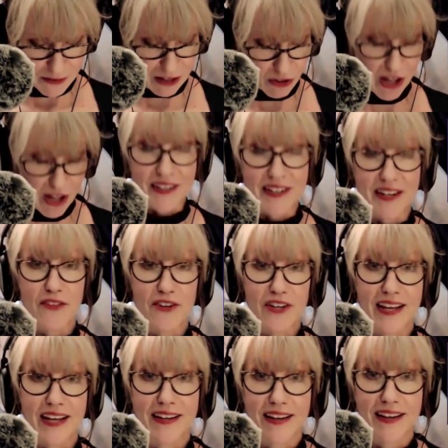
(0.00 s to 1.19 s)
I'll call another
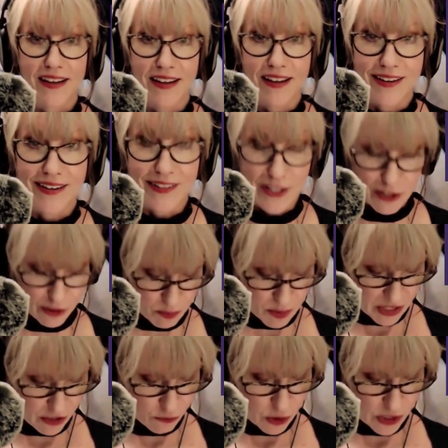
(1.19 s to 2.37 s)
day and I'll hear the
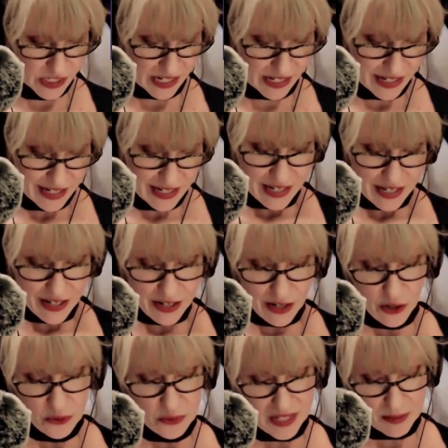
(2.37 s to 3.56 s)
pianoforte.
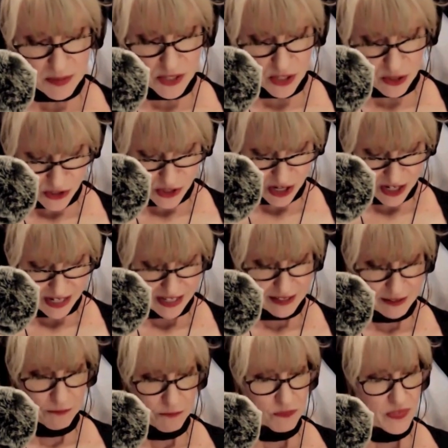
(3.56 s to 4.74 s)
Oh, well, I'm so sorry.
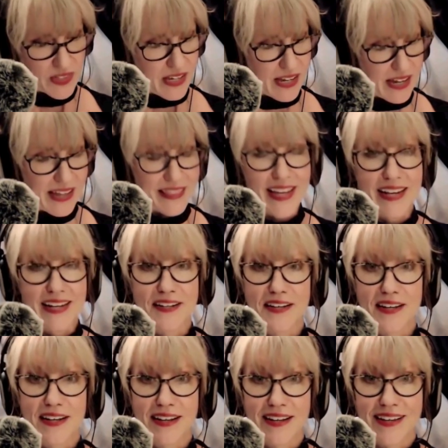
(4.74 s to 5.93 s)
And then
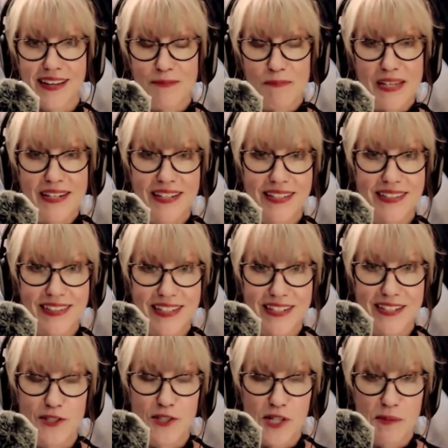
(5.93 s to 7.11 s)
immediately
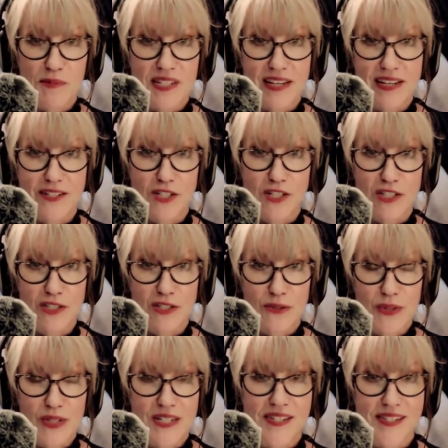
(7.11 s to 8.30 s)
jumps into
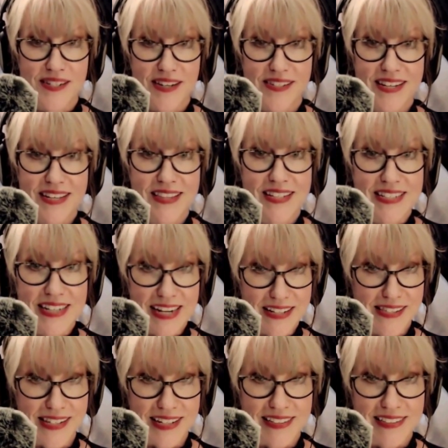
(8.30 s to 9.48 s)
discussing the
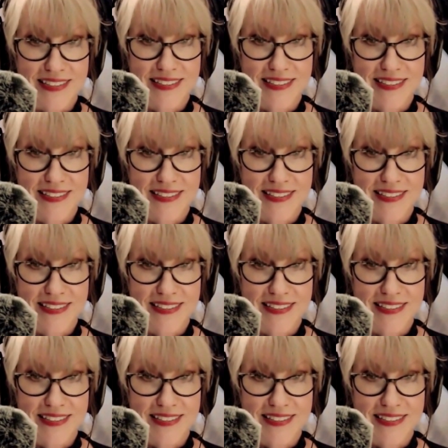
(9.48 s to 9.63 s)
dancing.